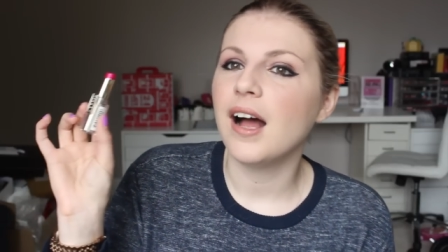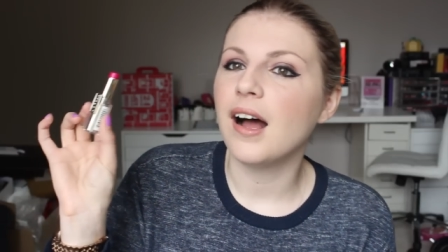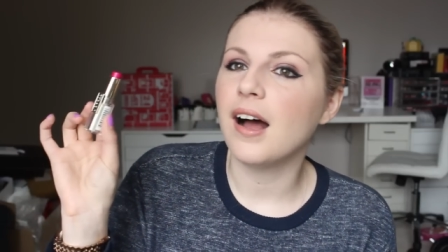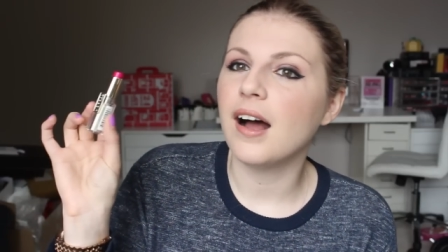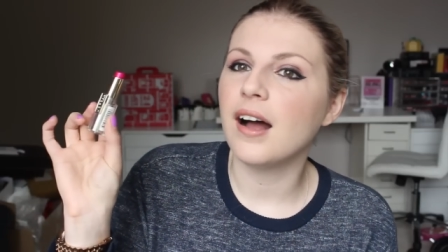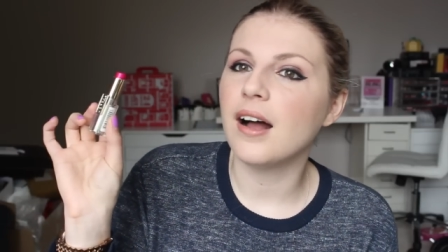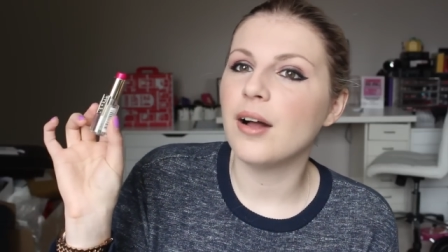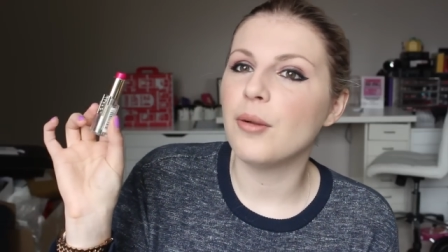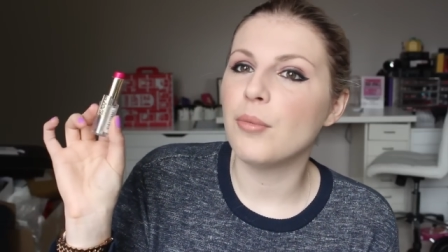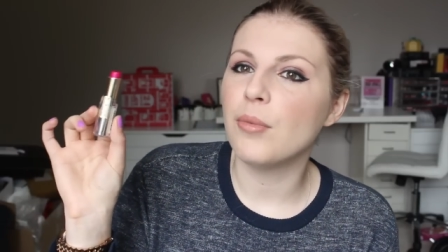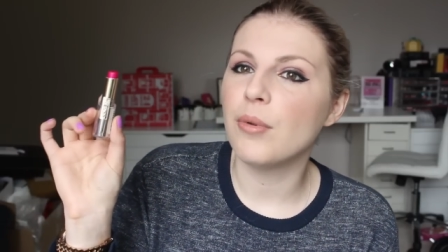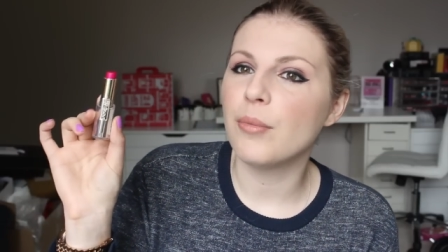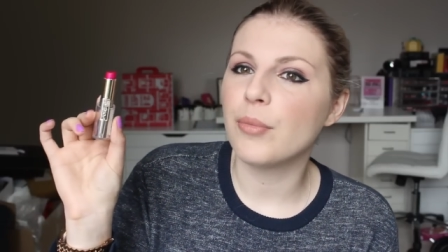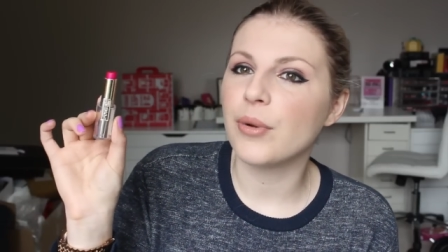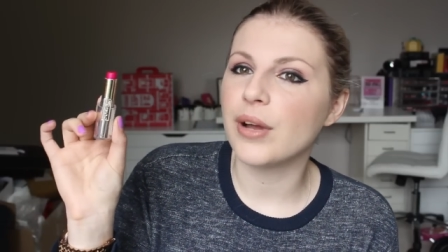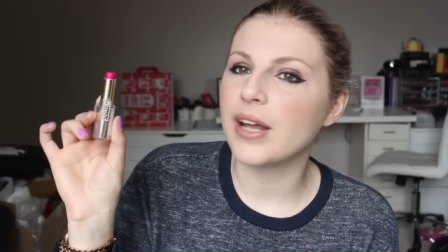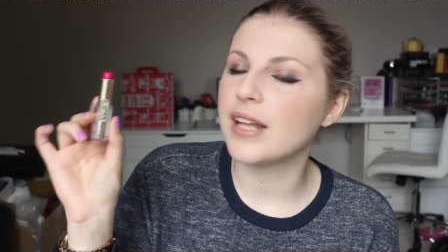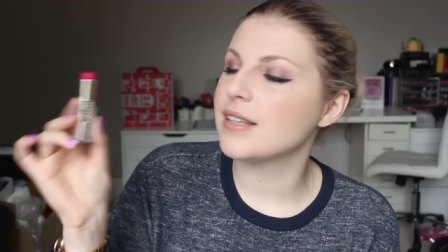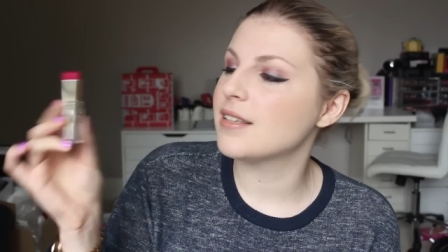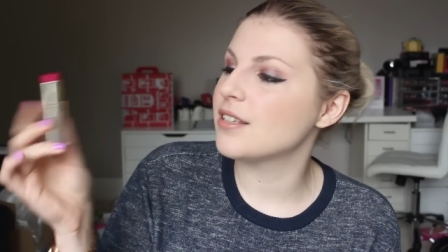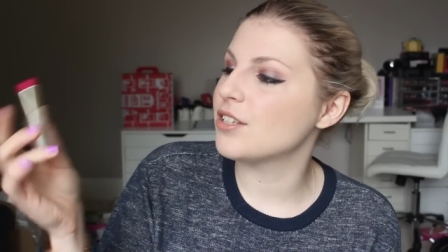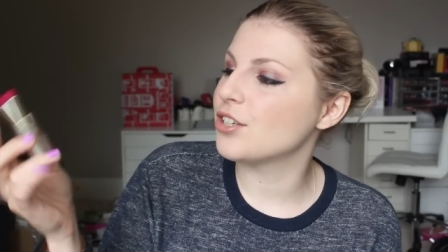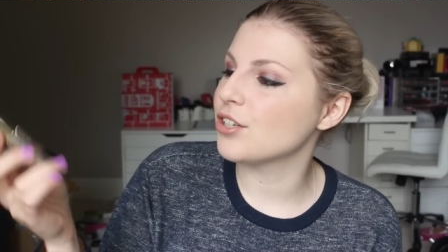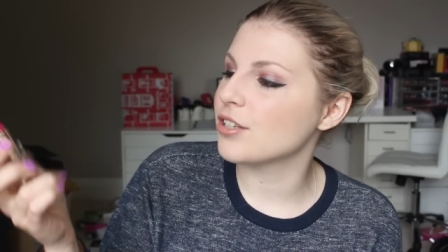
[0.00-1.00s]
But
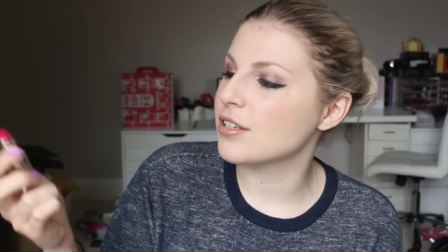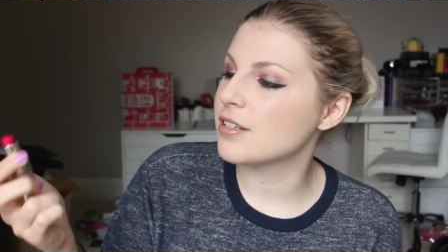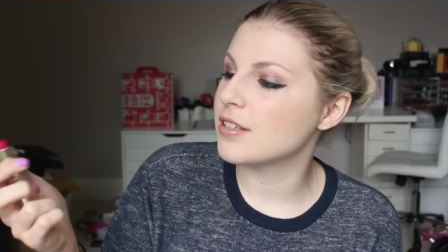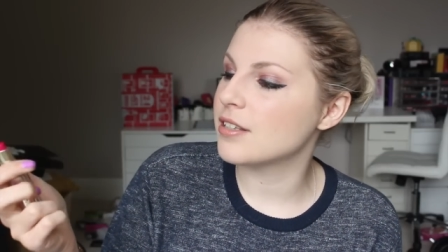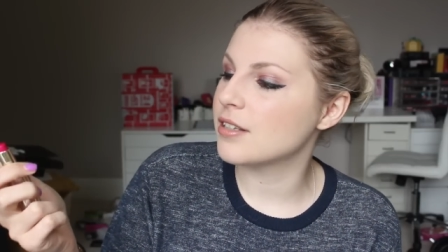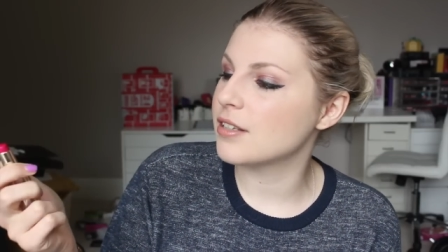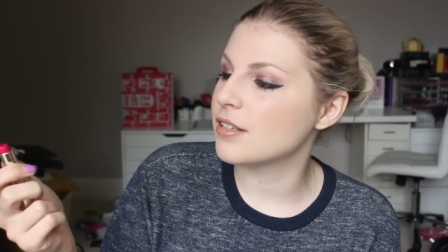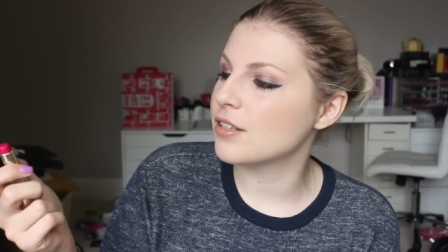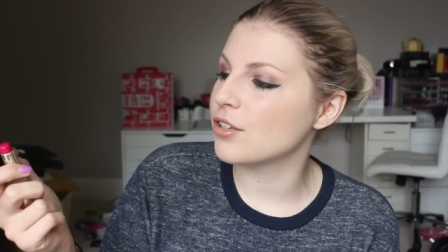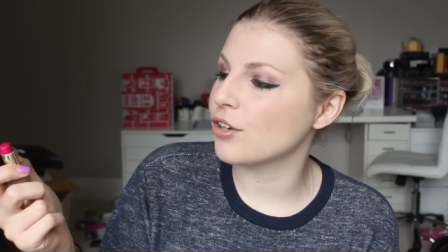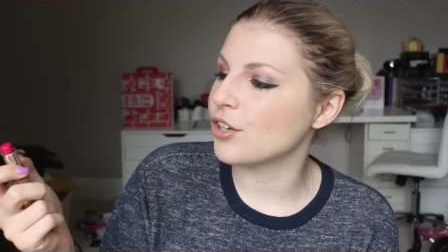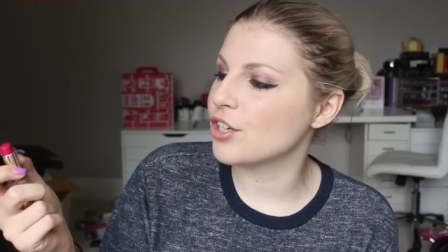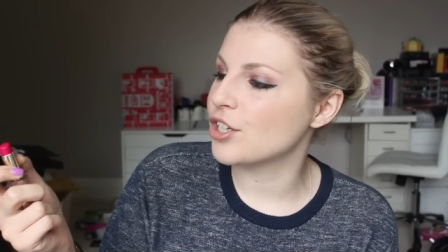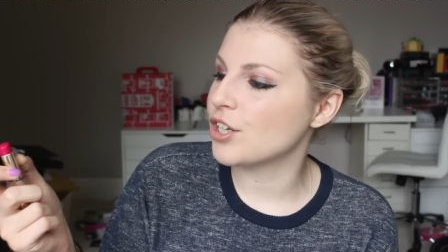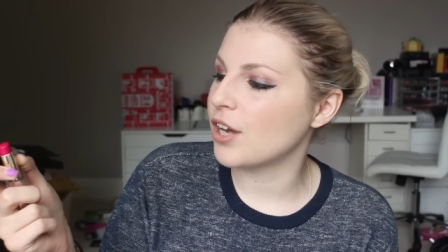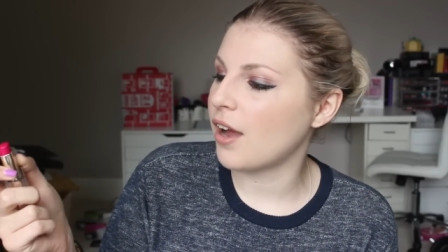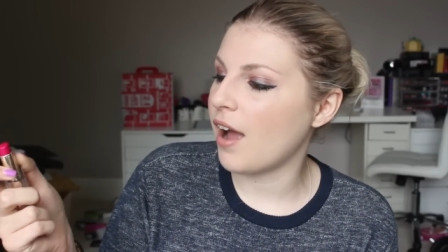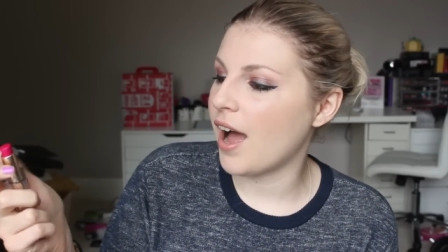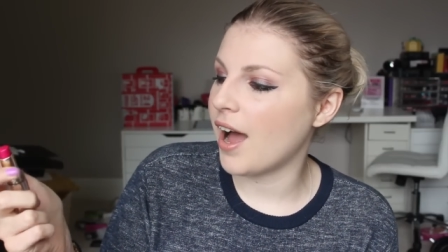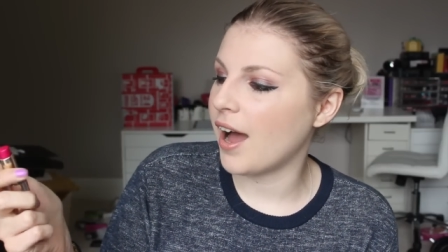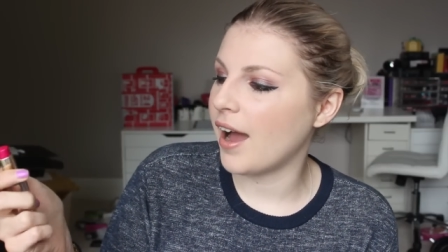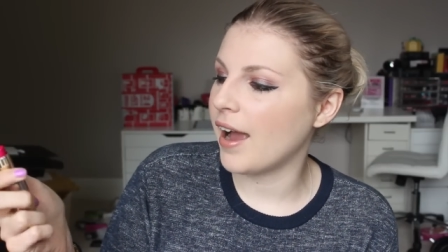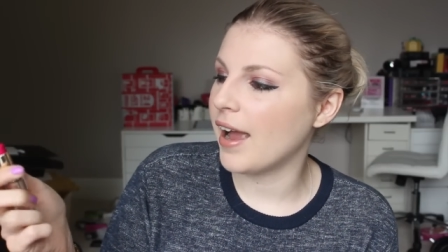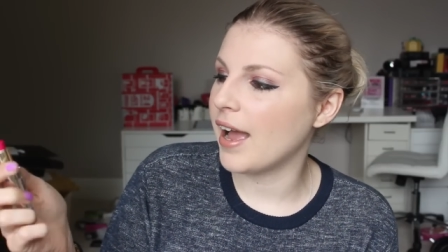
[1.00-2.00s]
it's just such a
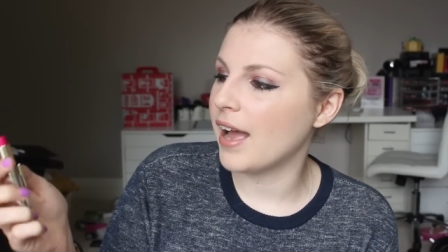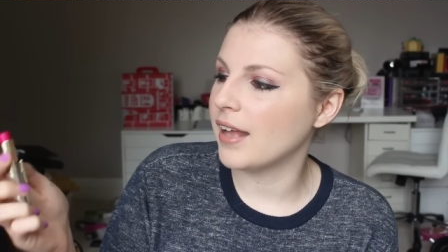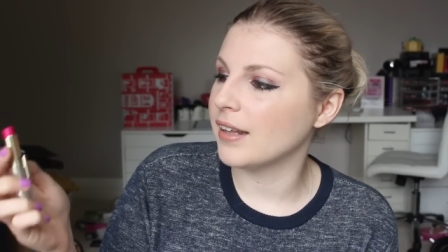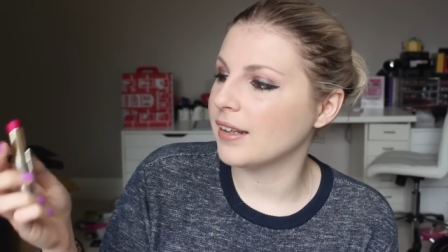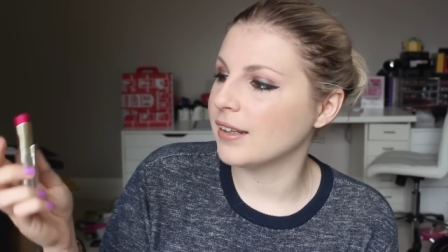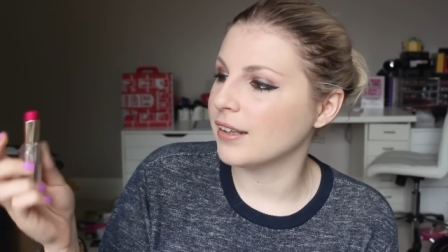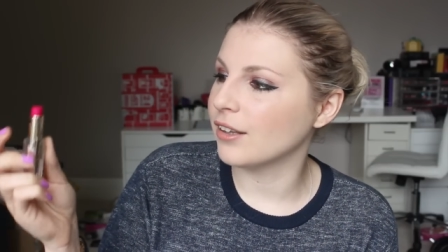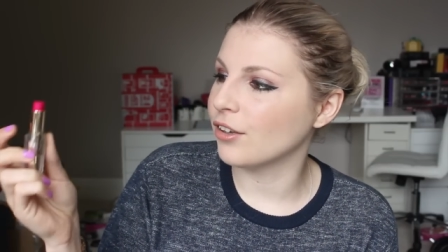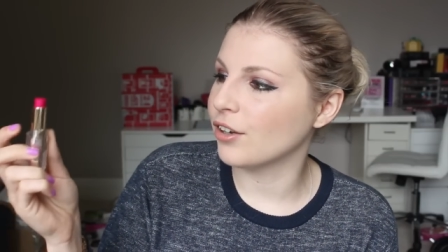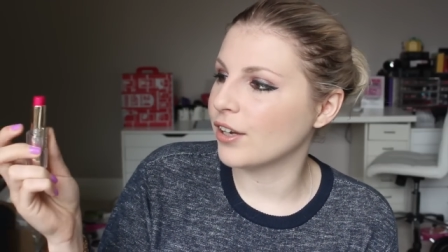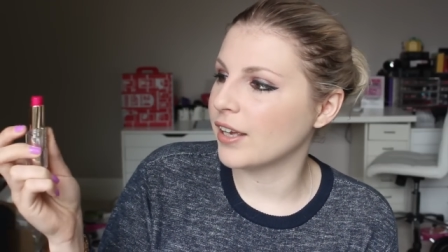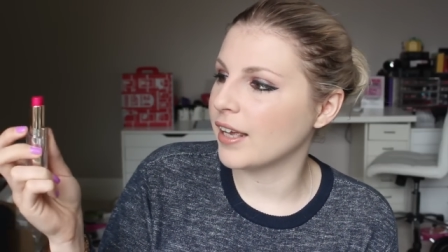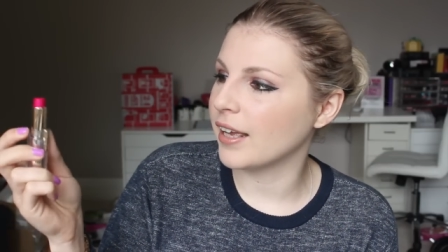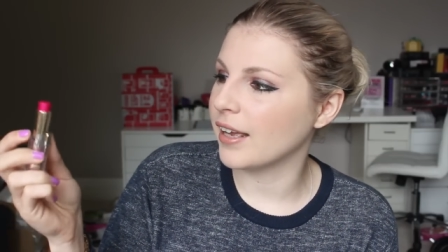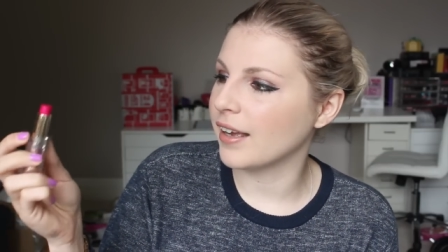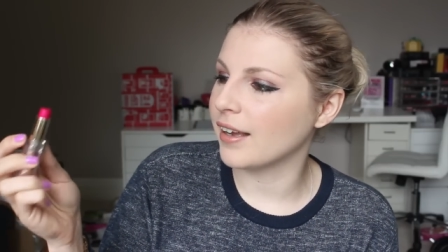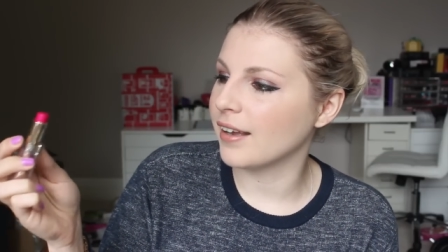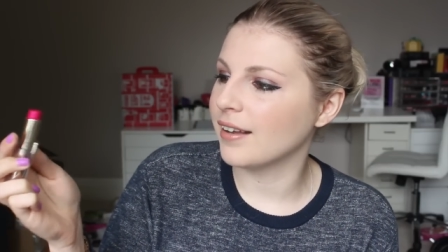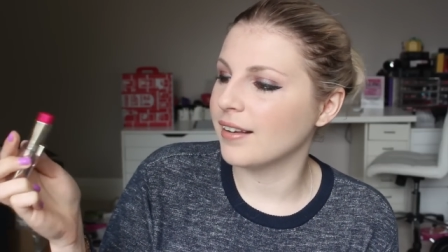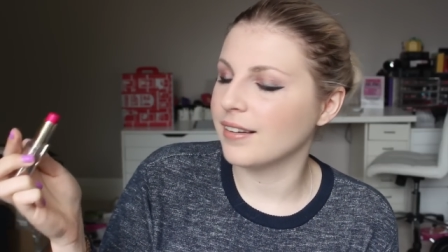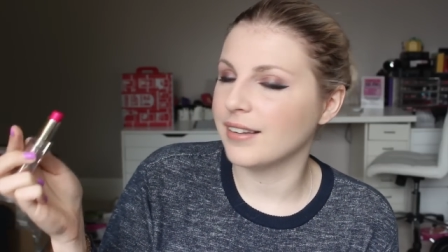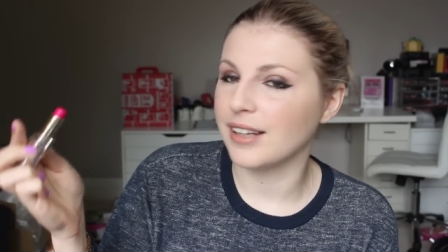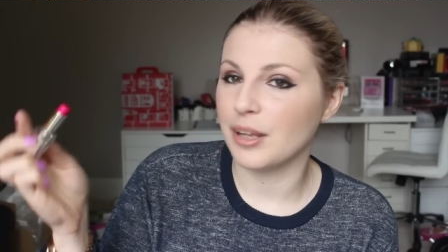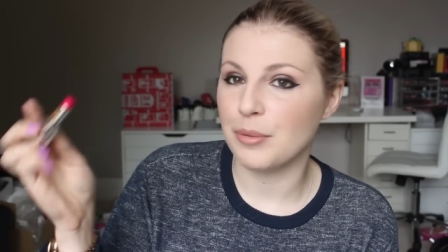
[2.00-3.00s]
high-end
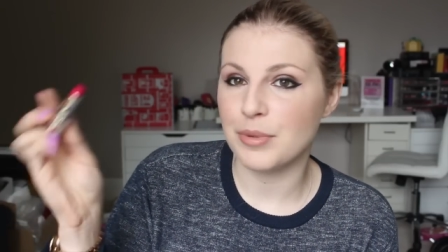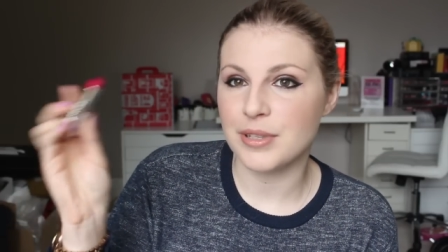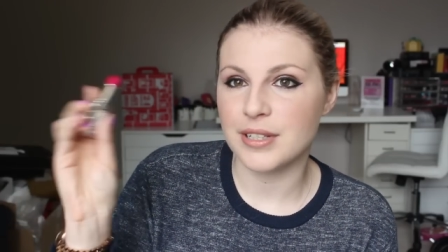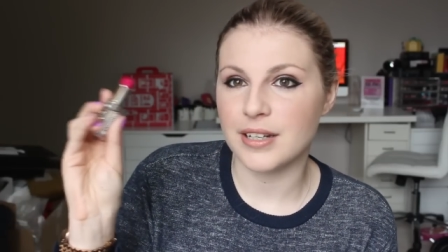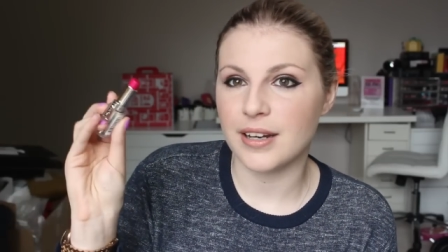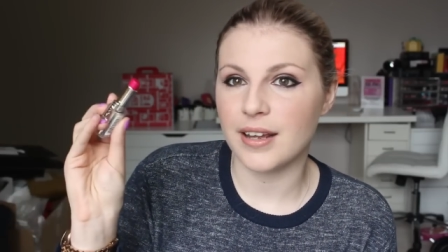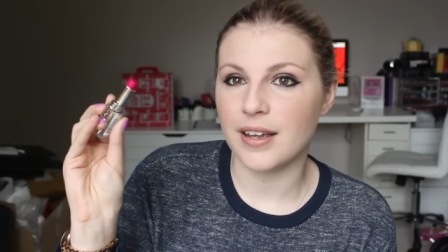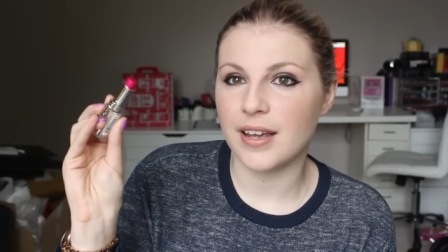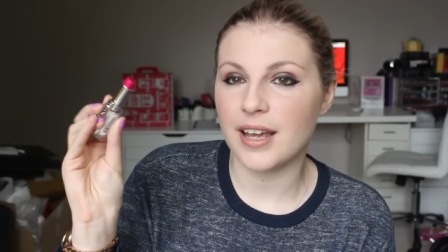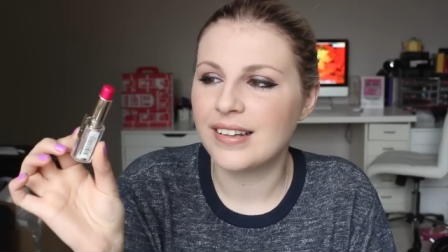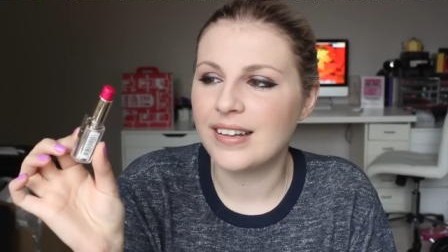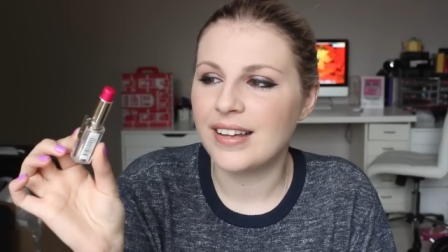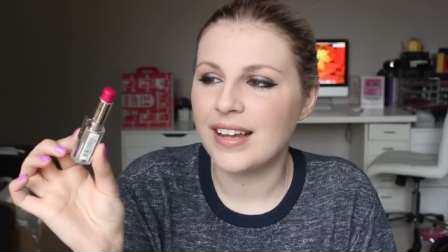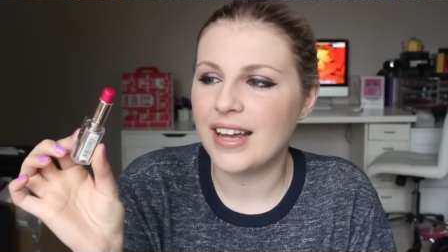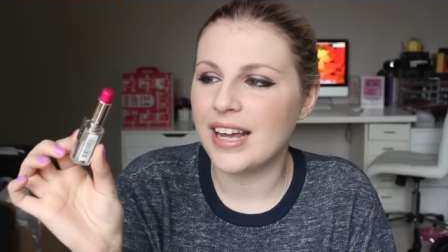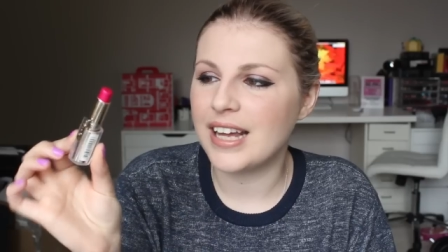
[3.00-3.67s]
looking lipstick.